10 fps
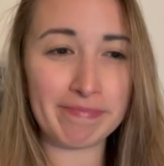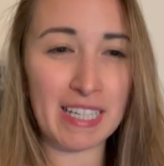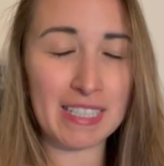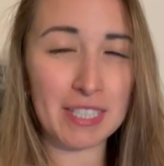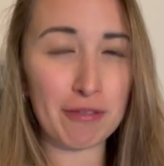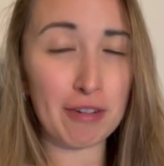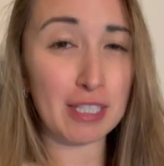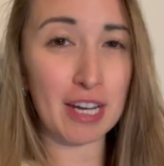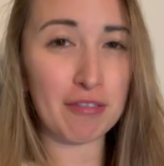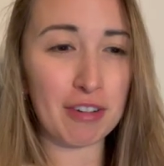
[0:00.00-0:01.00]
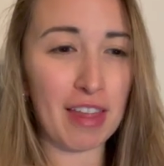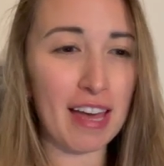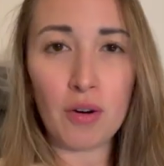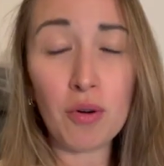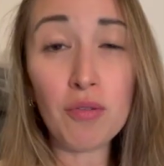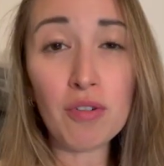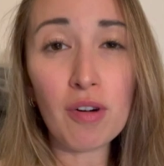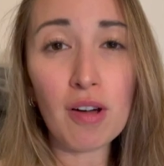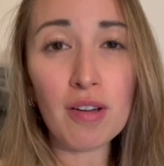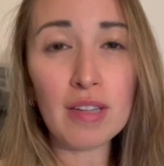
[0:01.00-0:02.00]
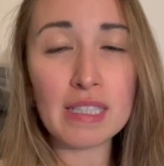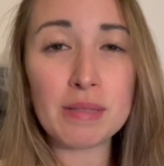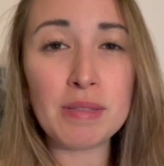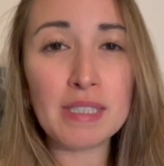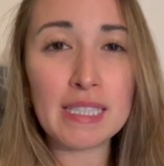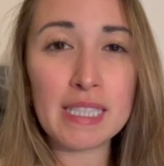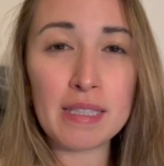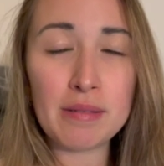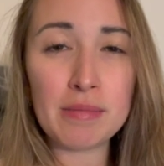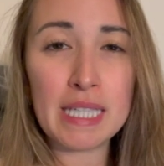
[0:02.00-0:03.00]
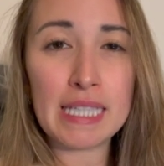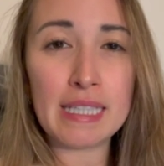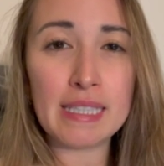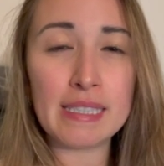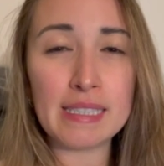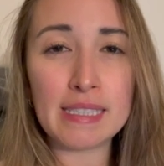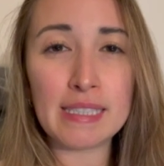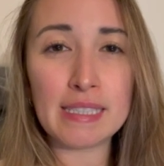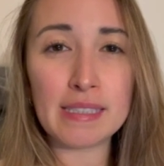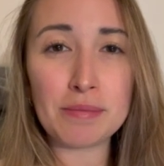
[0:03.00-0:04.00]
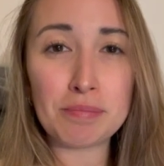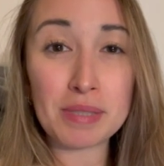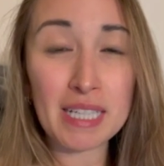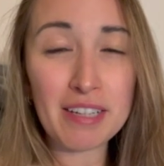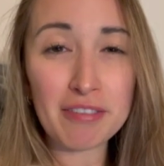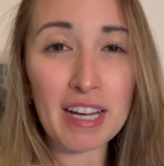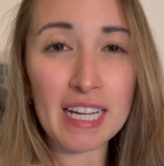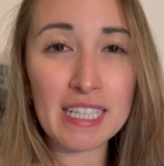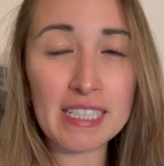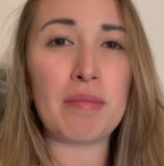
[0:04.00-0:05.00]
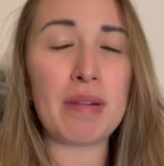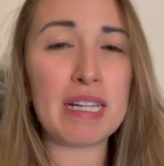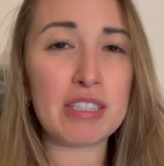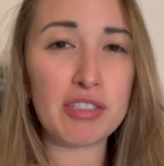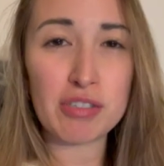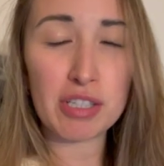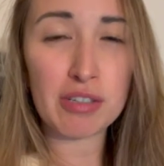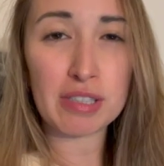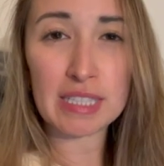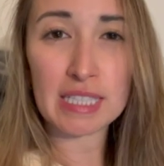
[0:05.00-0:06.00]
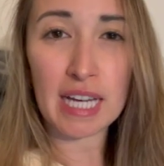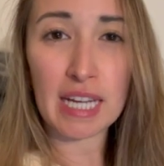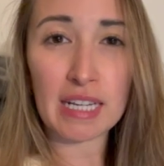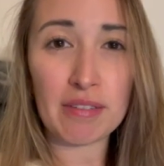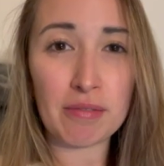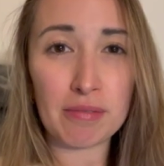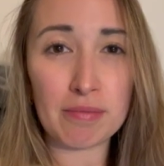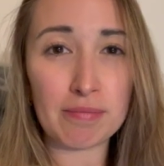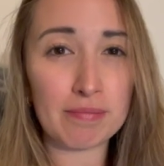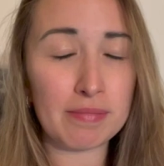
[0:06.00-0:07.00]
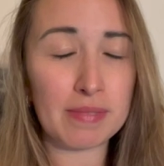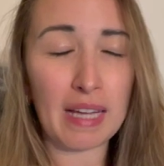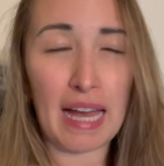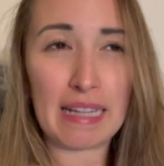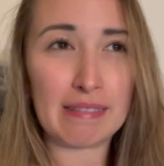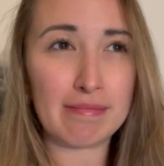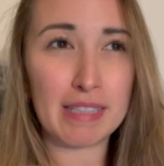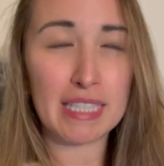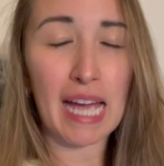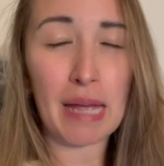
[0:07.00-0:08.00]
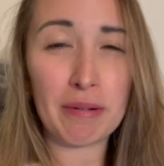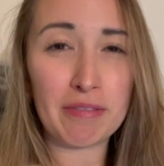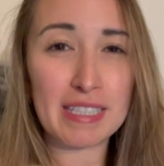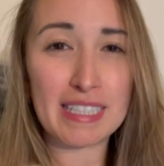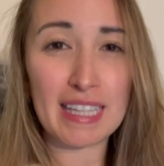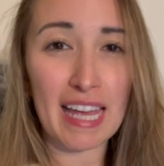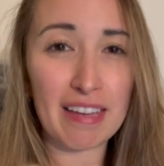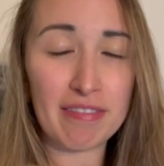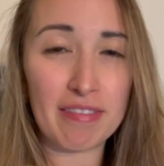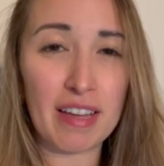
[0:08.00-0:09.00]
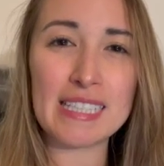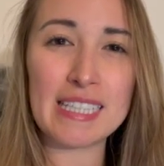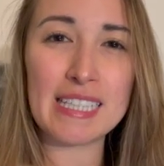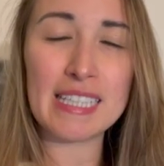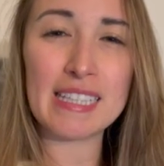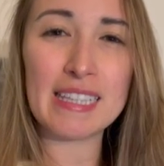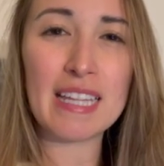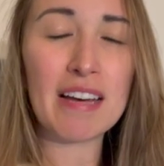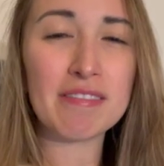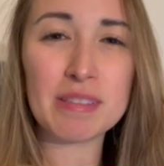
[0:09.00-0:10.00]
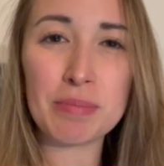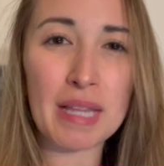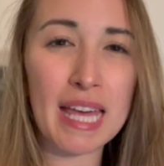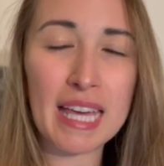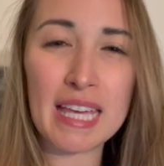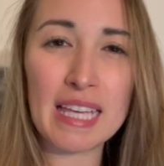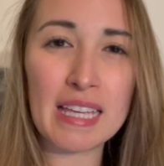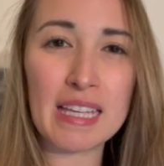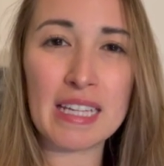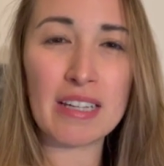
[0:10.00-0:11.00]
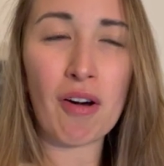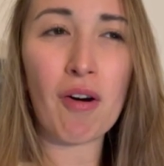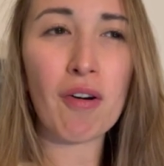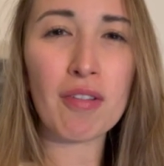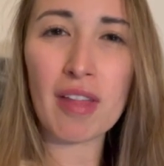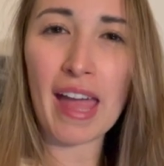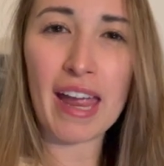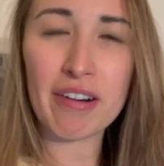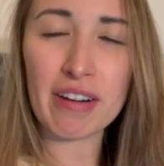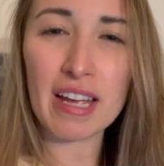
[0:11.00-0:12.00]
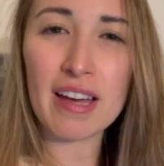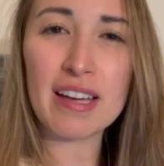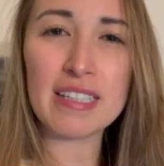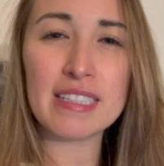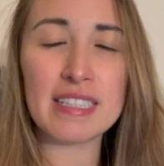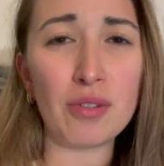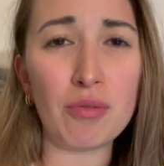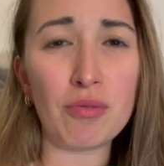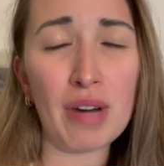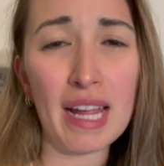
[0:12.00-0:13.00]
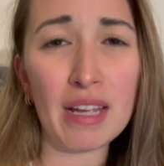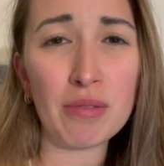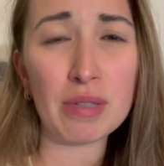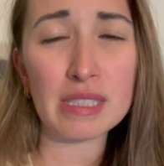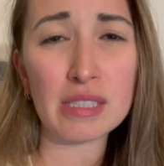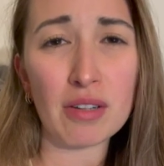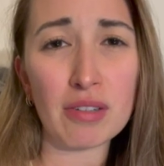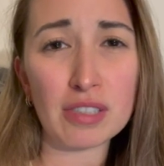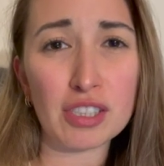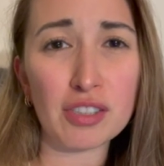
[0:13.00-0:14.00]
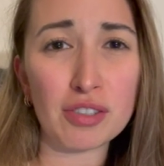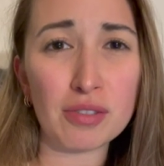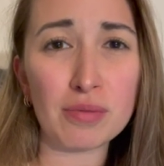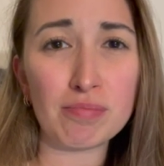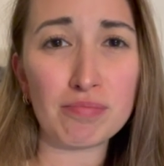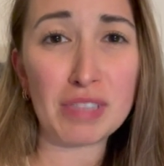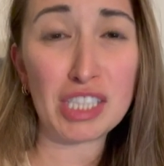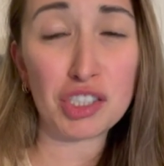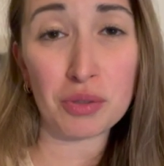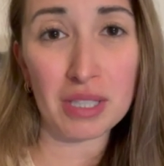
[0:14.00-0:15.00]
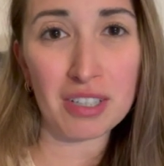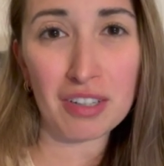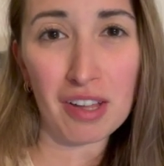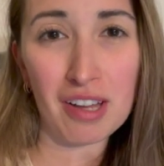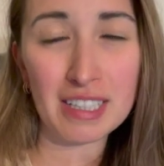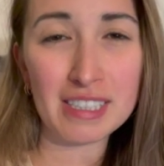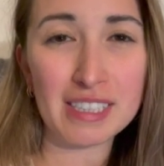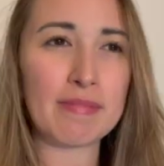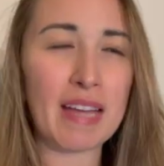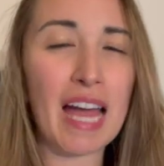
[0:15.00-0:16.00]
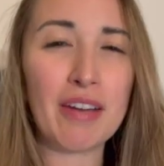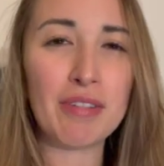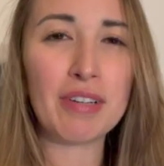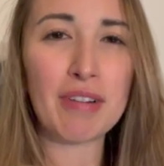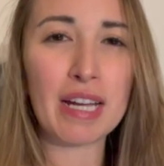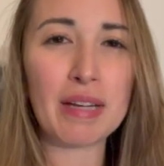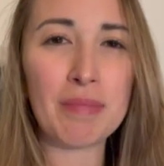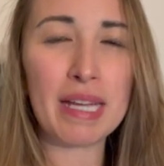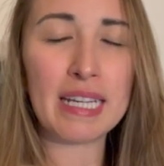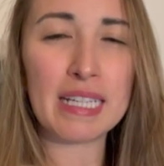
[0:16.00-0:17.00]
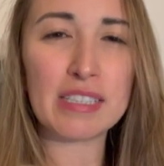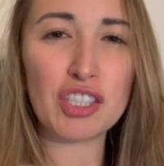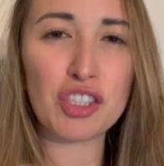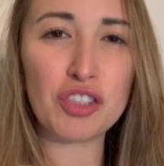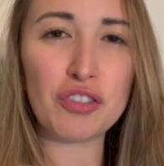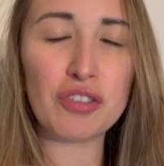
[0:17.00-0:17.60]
So watch out for that. Overall, this museum is pretty fun. My 2-year-old son had the time of his life. He loved playing in all the areas. Ray was also enjoying a lot. I would recommend it to